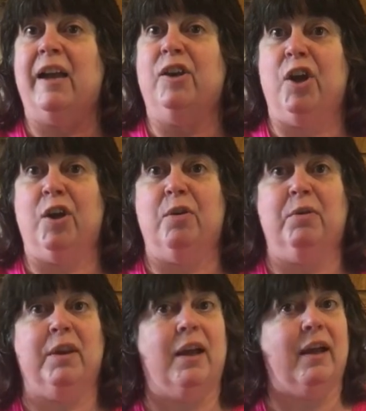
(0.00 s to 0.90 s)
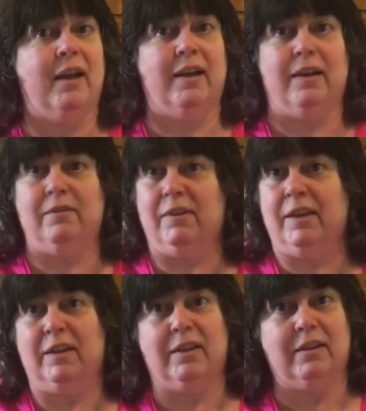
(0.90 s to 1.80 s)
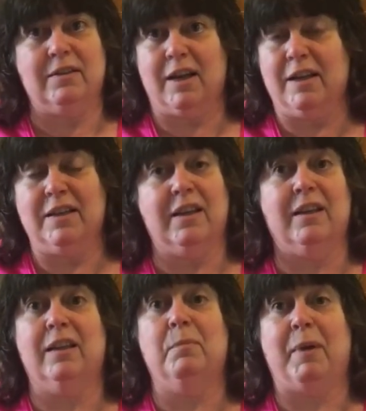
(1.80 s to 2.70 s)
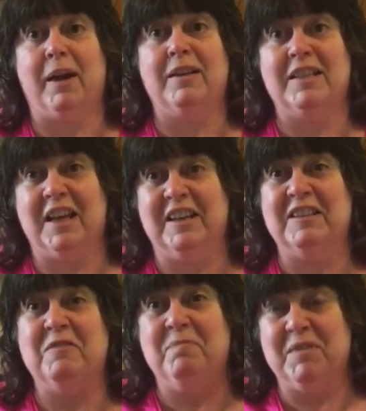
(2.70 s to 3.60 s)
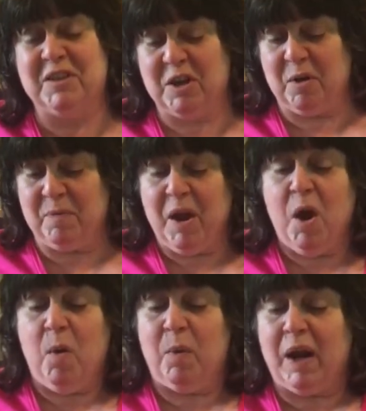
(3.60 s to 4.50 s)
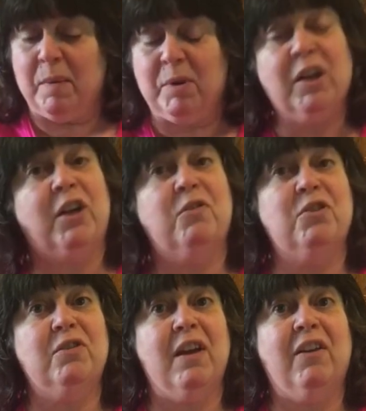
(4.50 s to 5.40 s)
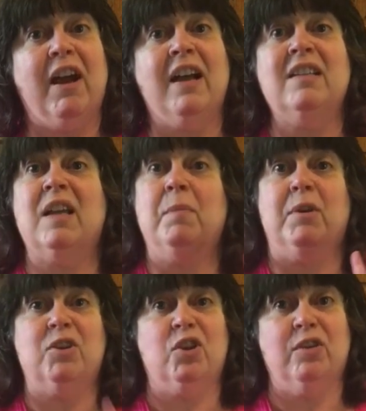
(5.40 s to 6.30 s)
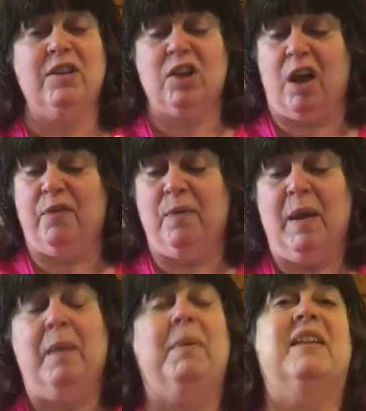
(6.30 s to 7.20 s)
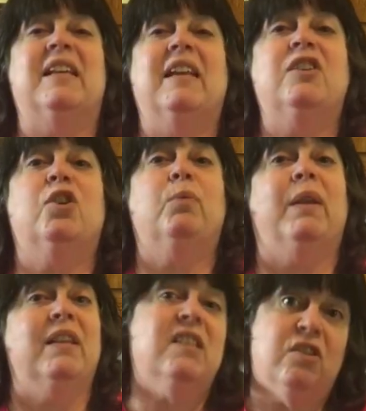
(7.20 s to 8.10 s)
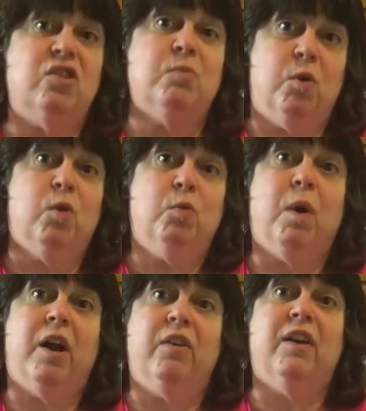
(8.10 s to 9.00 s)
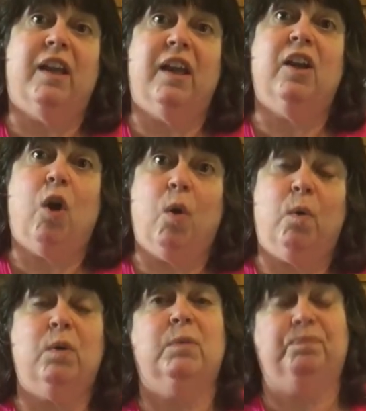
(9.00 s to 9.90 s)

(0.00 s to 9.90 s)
know that I don't like the al dente that the box says. So, what I'm going to go do now, guys, I'm going to turn this off because I need to go run this under some cold water and get it cold,